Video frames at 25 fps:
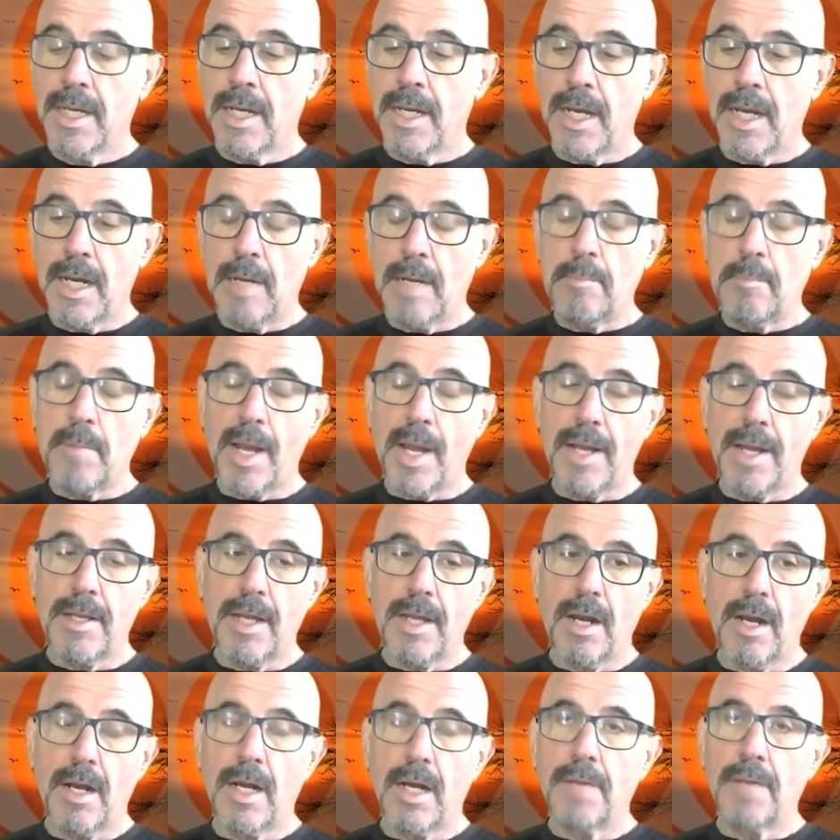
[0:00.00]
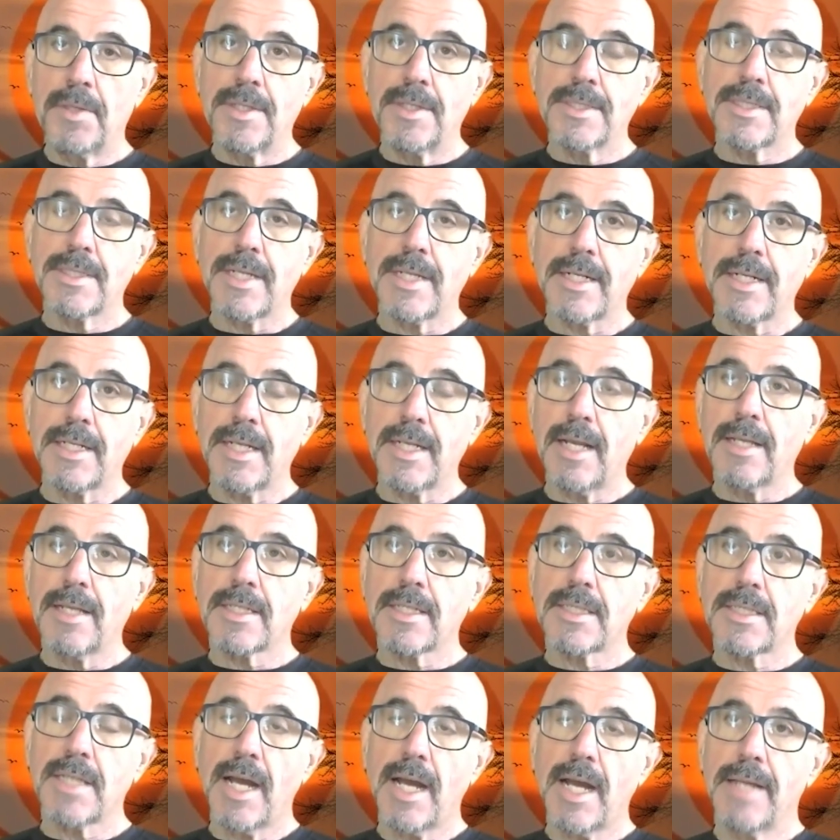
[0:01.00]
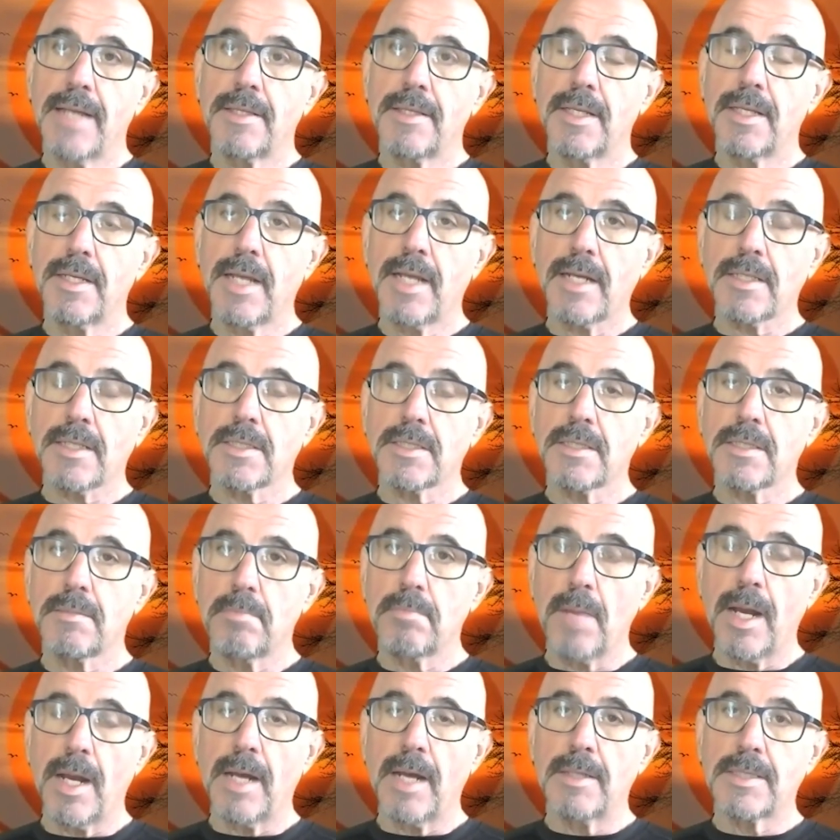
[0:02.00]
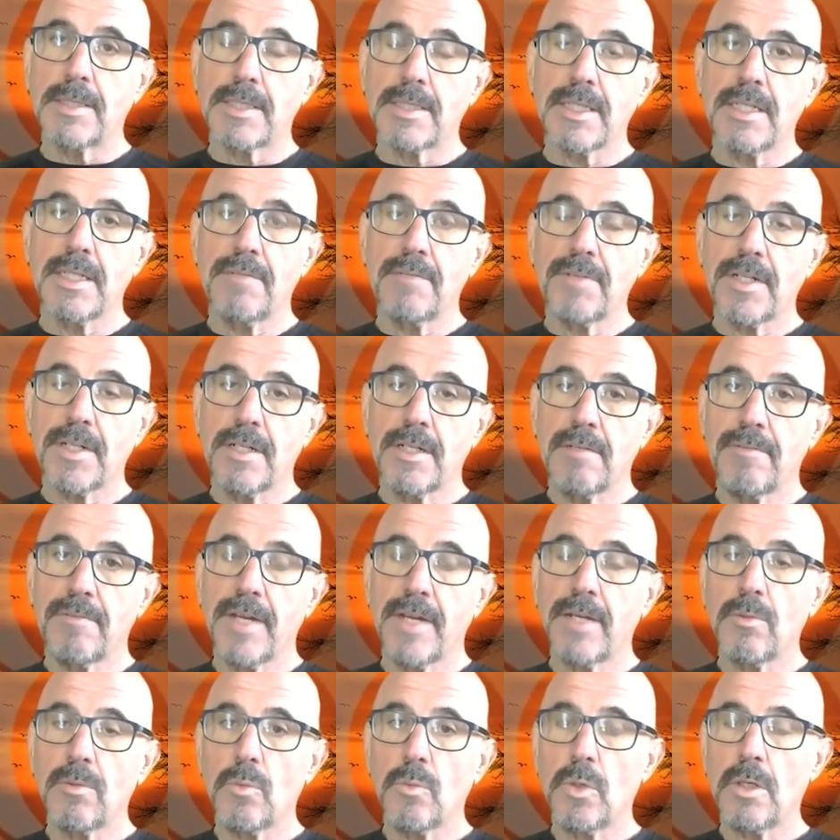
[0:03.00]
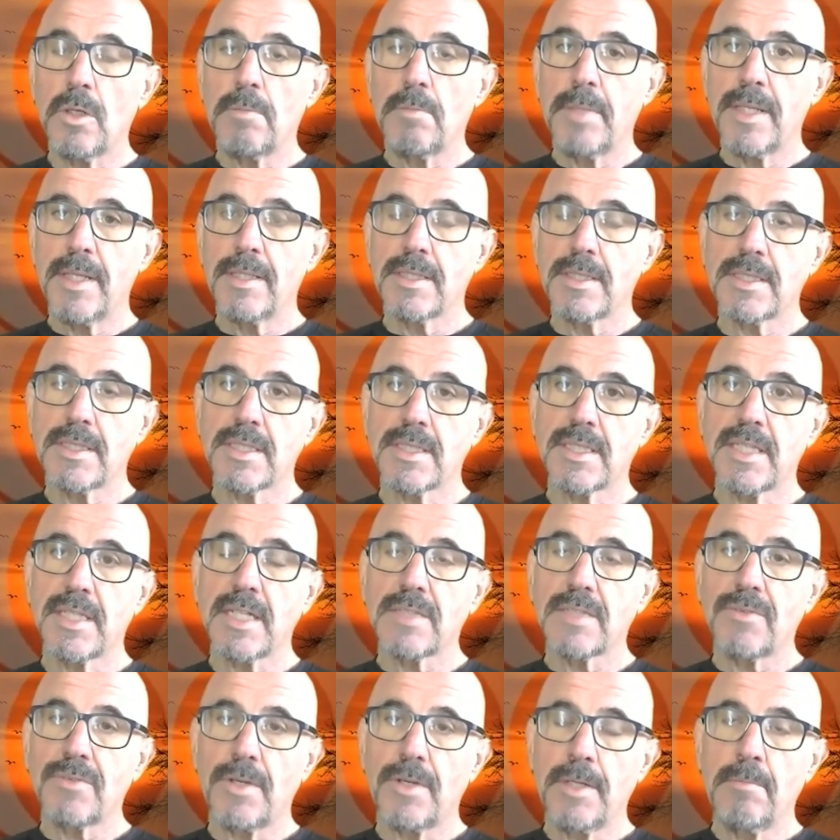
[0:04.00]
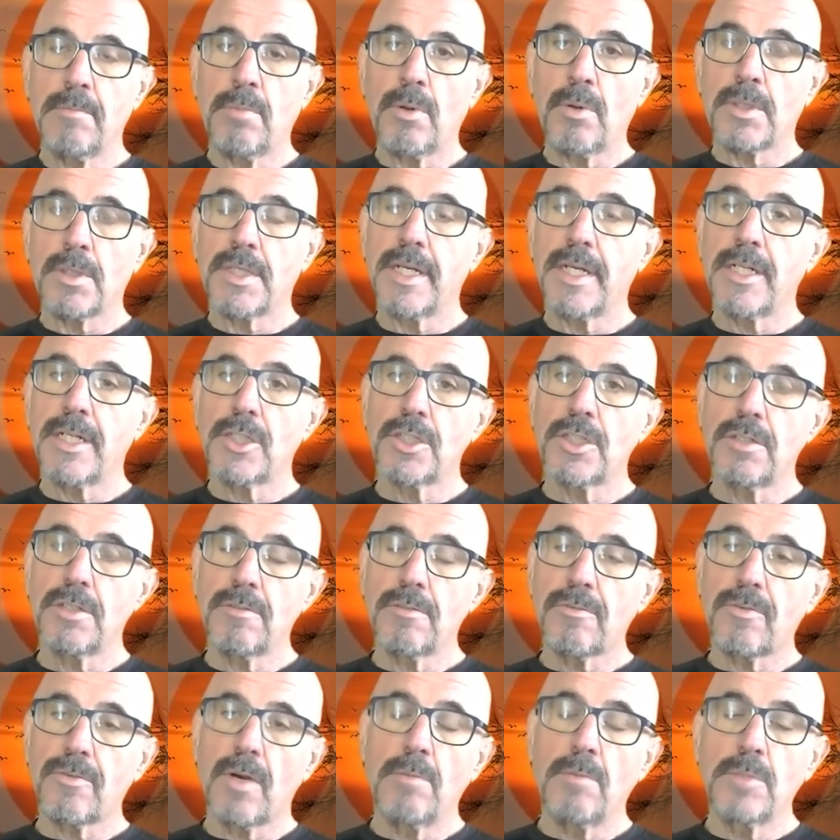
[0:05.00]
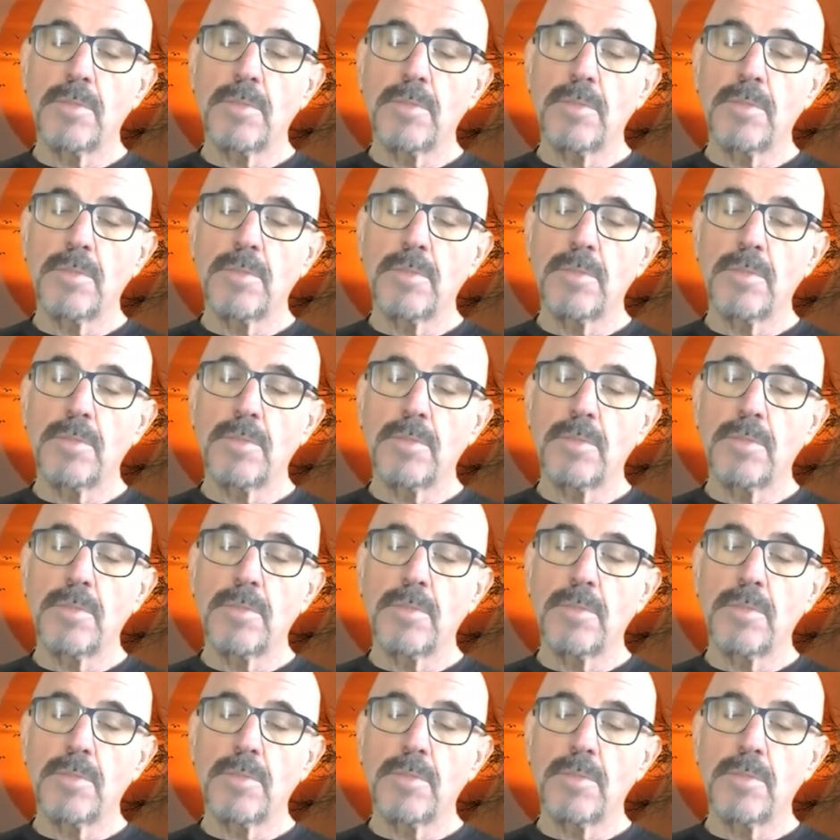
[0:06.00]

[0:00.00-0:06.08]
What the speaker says: on the psychedelic side, the next significant event will be the successful importation from